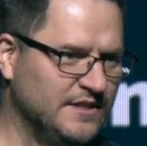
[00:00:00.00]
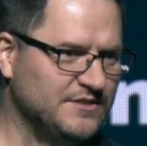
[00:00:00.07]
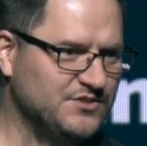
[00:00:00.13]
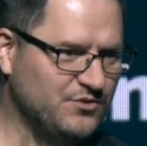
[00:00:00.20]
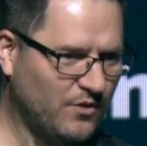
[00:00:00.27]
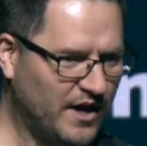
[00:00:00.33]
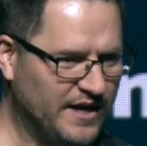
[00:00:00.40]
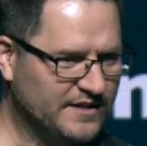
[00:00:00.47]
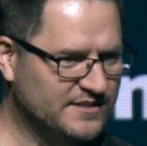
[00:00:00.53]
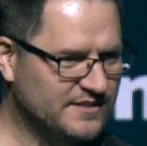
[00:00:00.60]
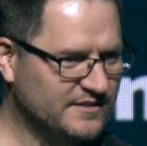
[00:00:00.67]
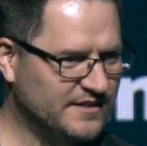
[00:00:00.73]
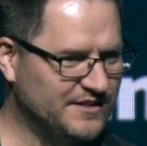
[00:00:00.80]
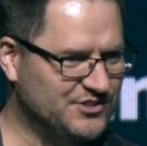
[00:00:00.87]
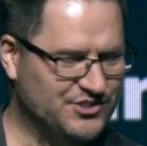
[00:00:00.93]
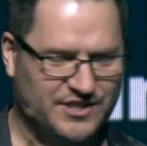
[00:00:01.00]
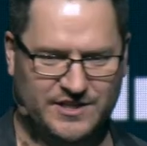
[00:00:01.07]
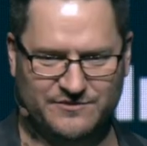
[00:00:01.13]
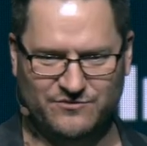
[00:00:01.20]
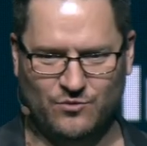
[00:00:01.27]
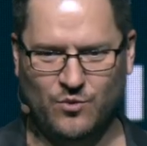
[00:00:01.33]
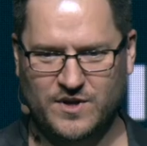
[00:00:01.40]
Trying to
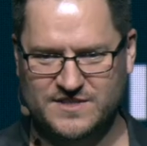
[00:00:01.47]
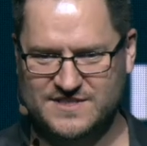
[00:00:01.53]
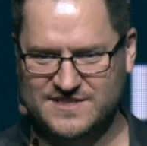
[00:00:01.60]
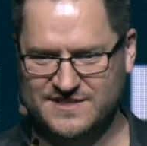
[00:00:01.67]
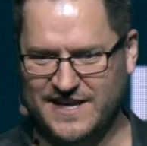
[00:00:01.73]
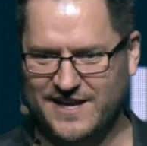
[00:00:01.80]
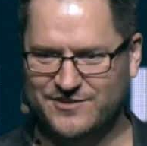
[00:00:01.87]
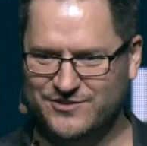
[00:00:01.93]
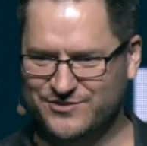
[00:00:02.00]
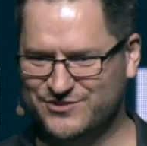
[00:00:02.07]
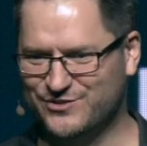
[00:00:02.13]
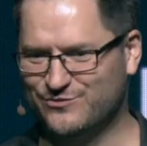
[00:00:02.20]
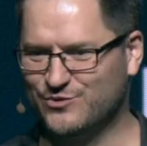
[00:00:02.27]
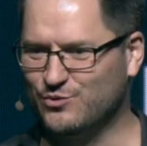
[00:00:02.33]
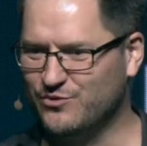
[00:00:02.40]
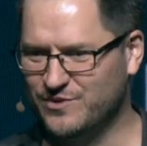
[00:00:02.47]
achieve one standard to rule